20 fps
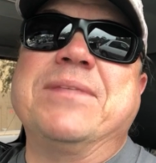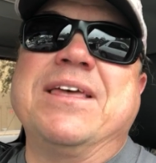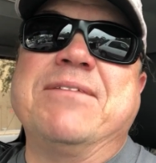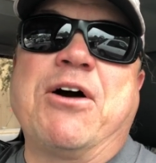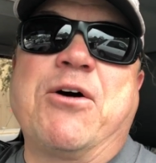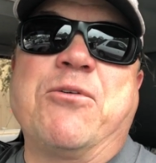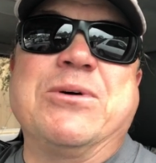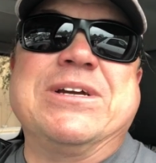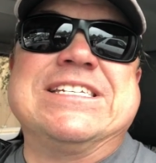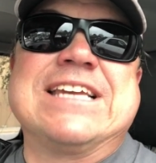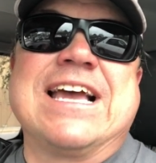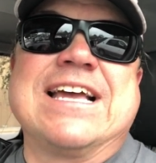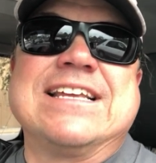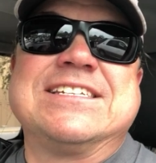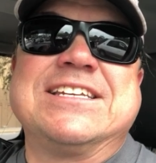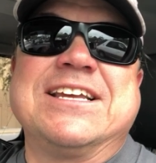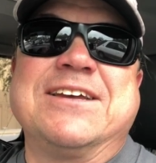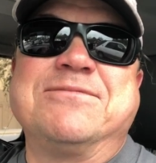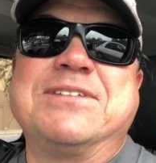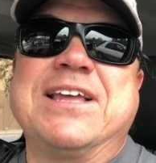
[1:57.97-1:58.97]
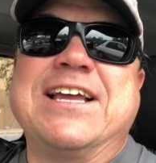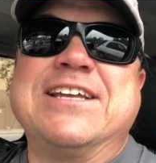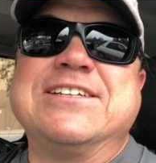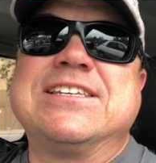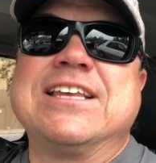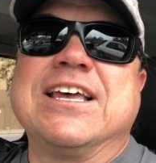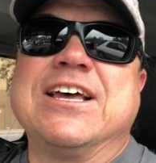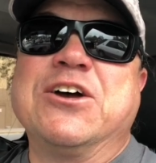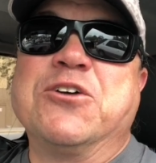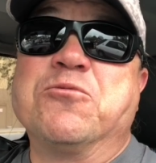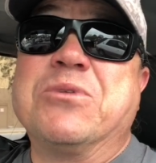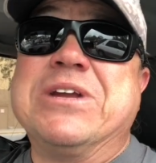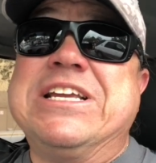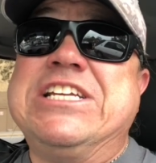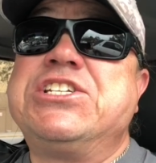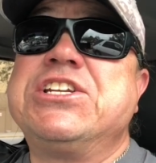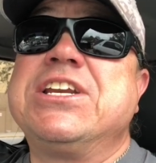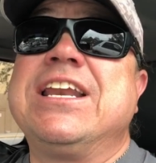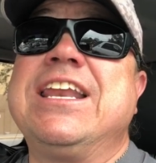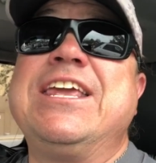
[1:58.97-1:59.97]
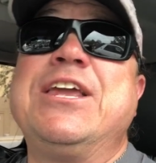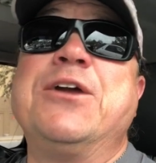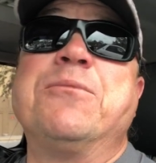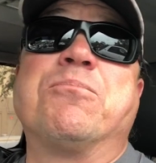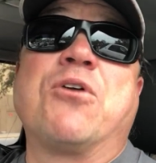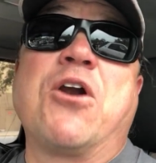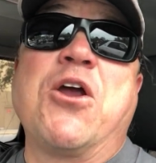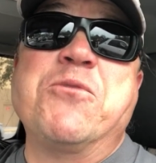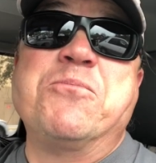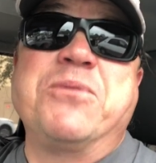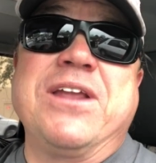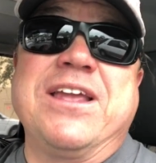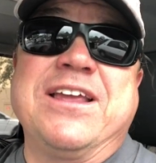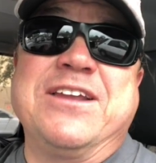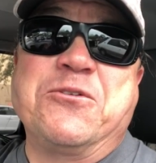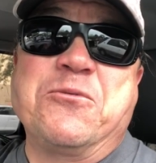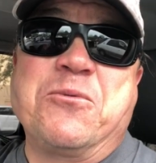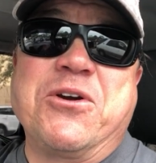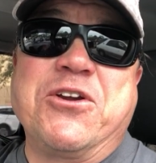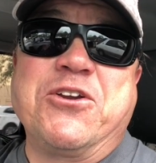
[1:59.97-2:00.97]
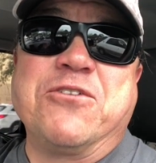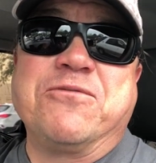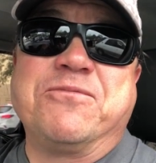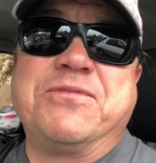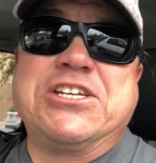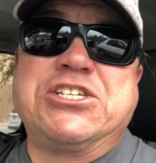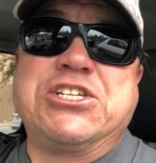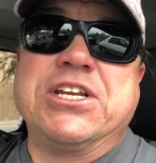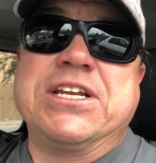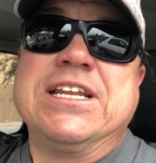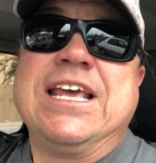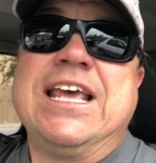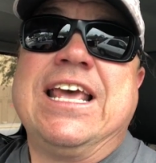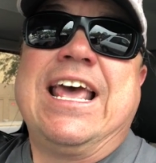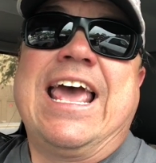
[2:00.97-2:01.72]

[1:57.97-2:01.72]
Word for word: They've always got stuff that's uh, regionally appropriate to where you're fishing.